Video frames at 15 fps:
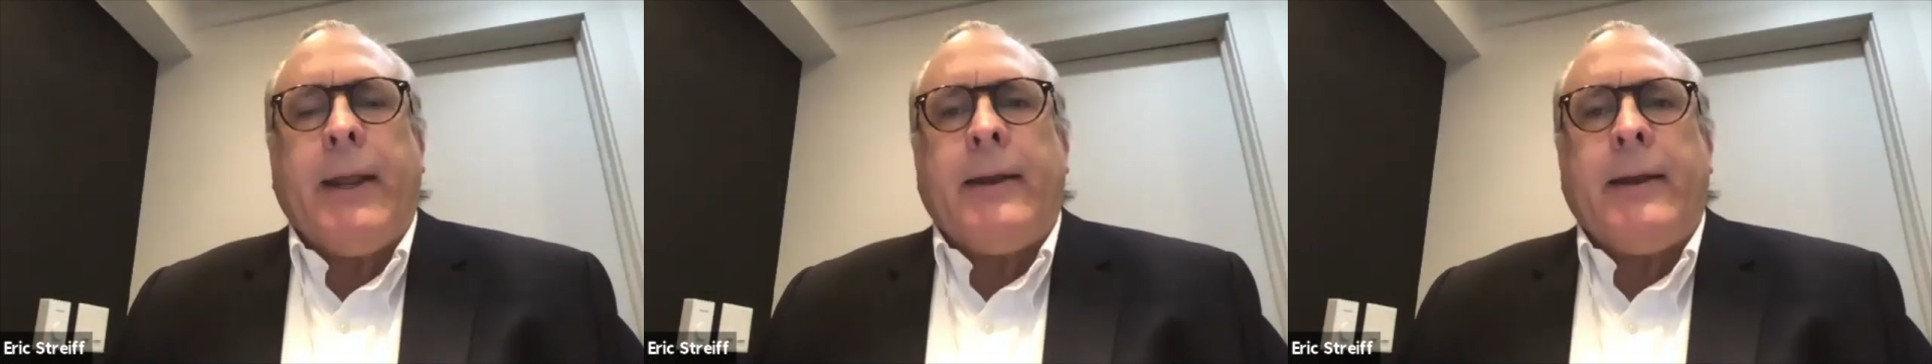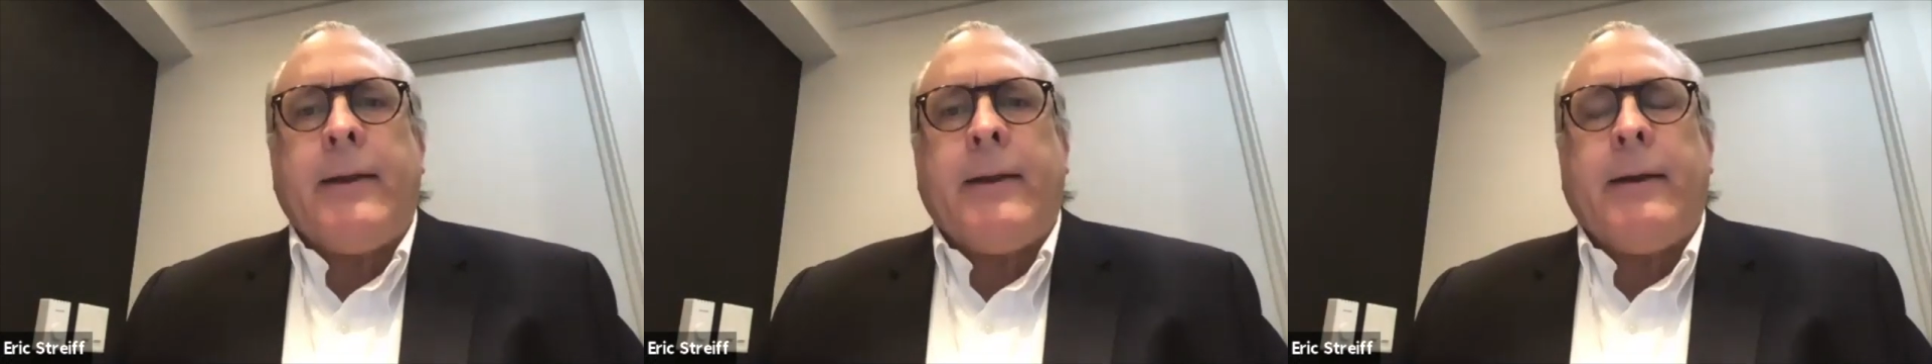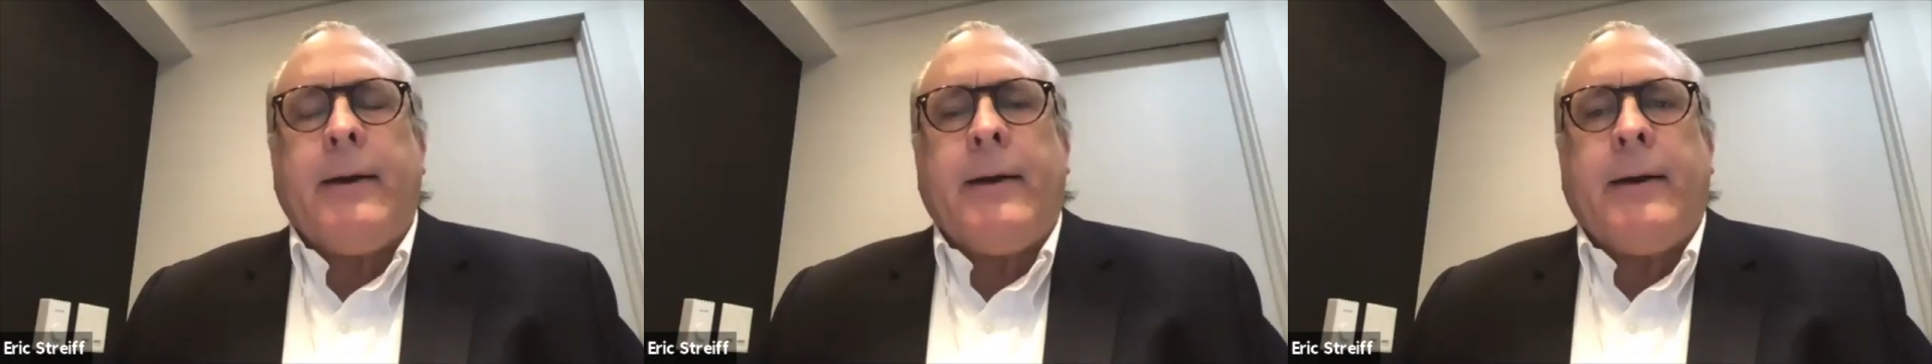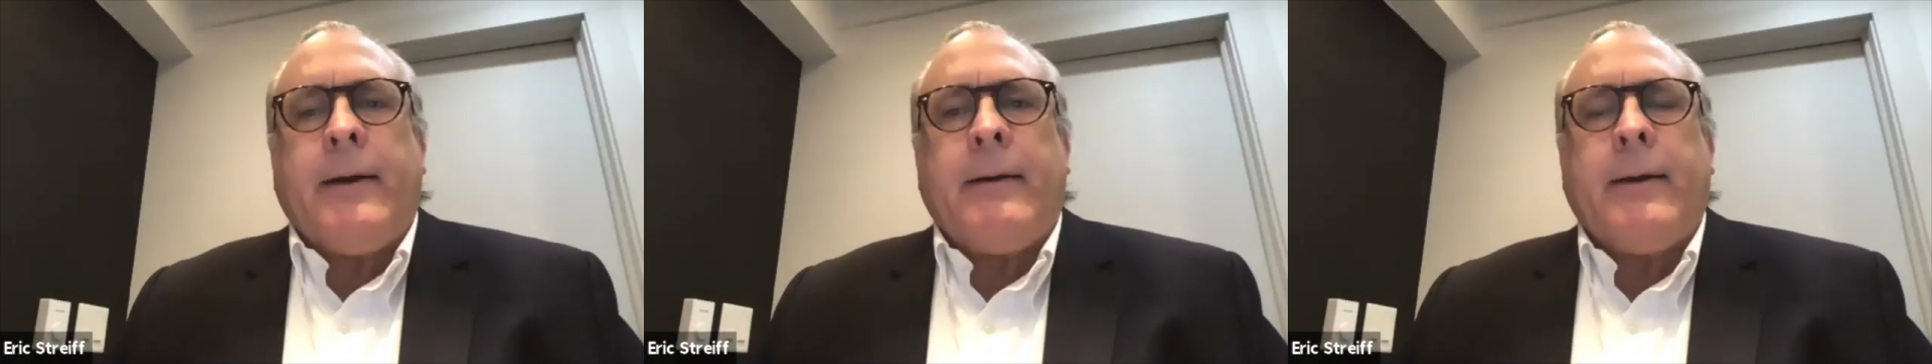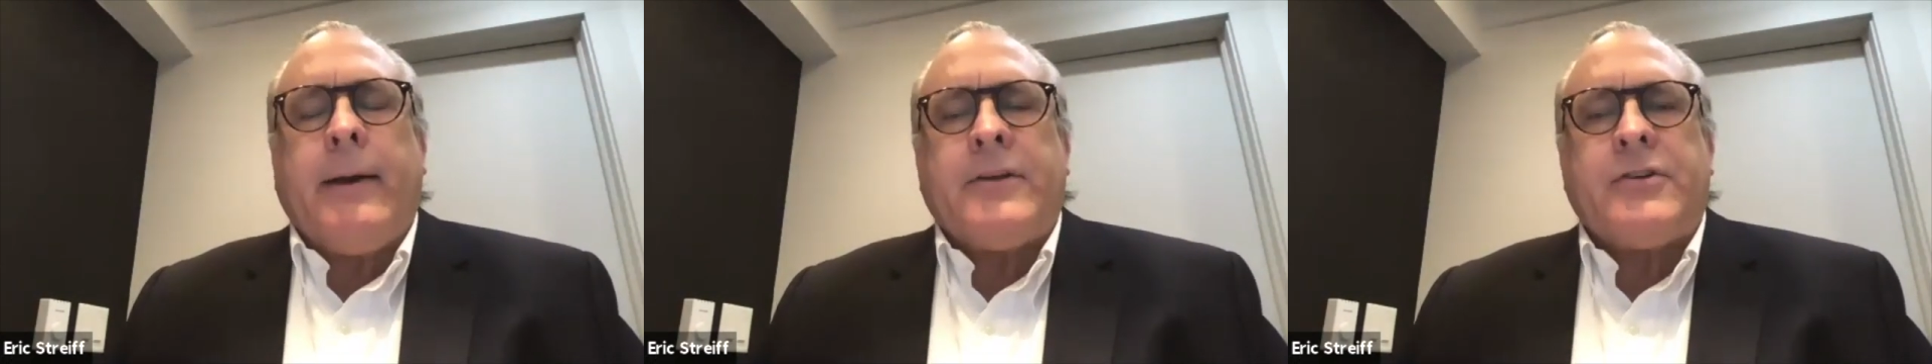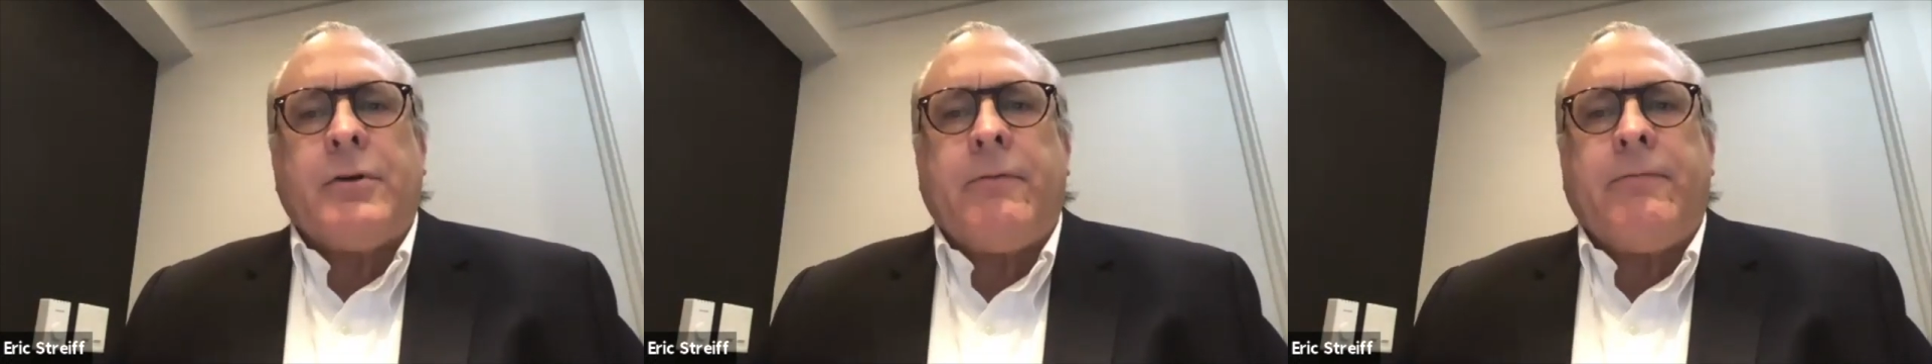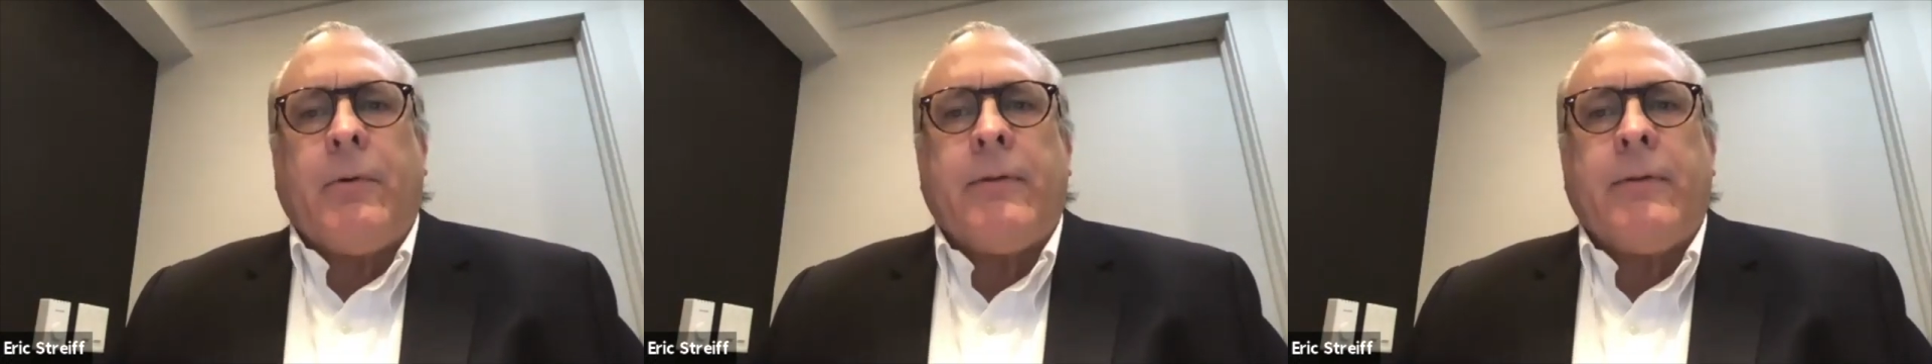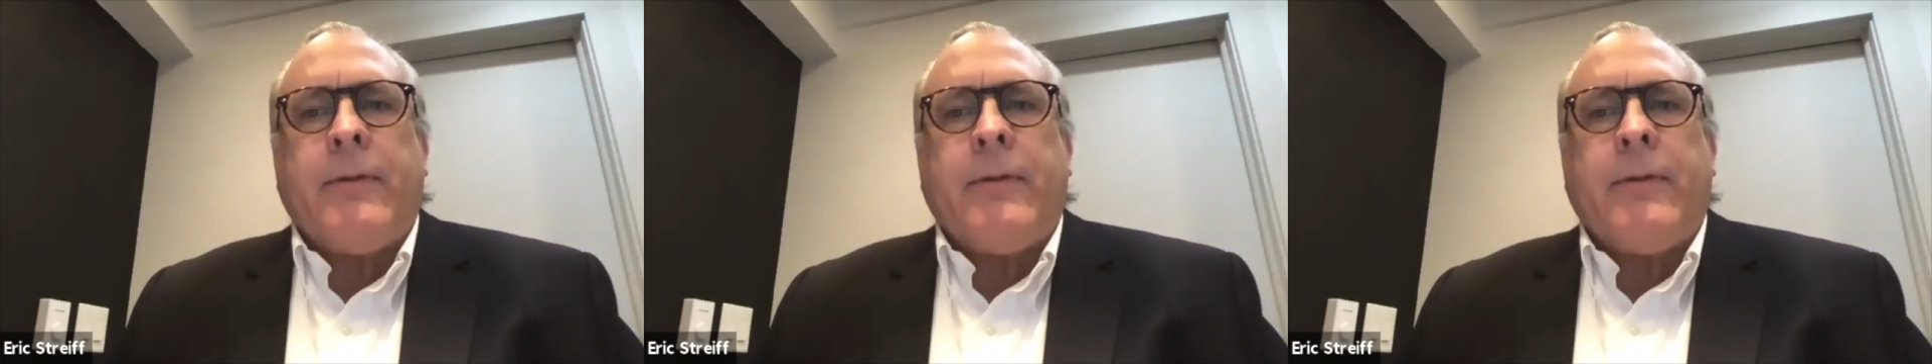and so
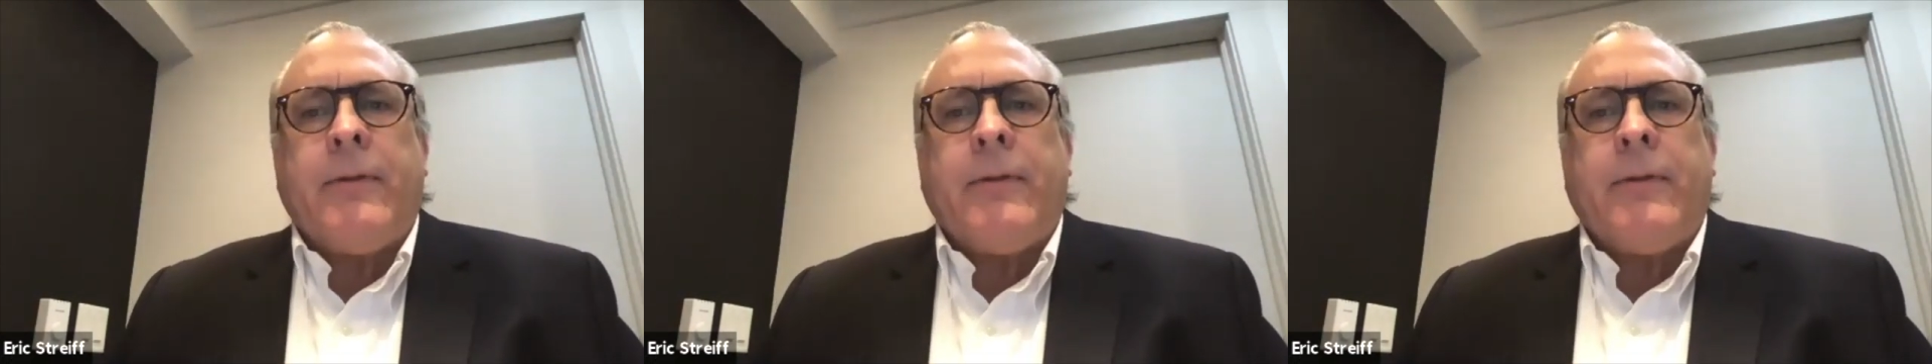forth,